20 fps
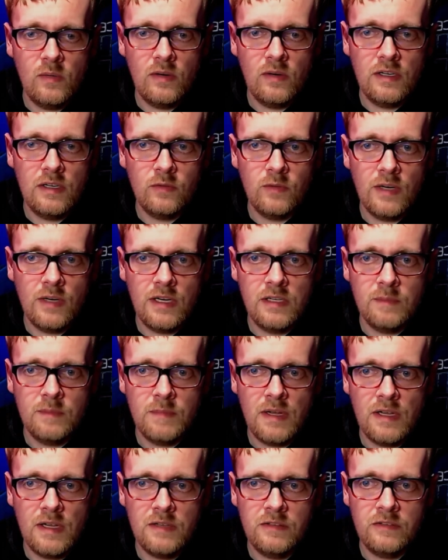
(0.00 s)
where it
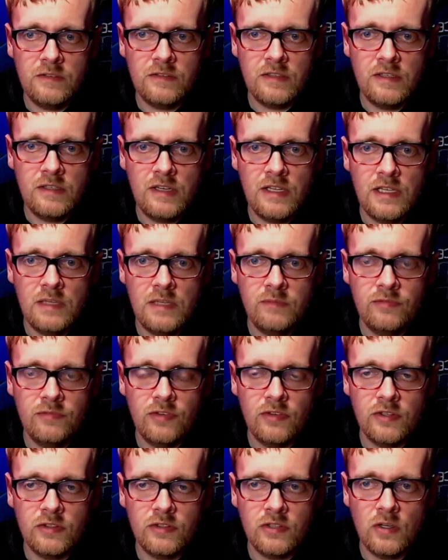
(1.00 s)
randomizes a name
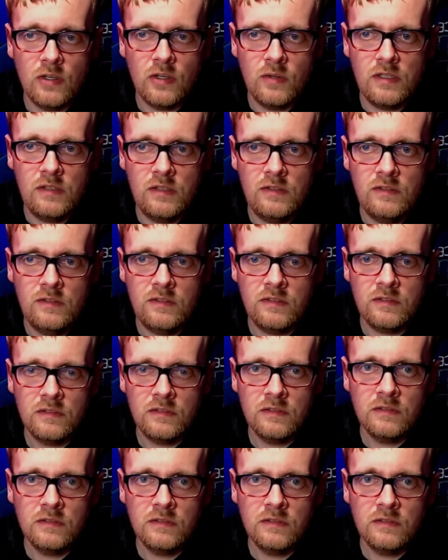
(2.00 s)
for the tokens?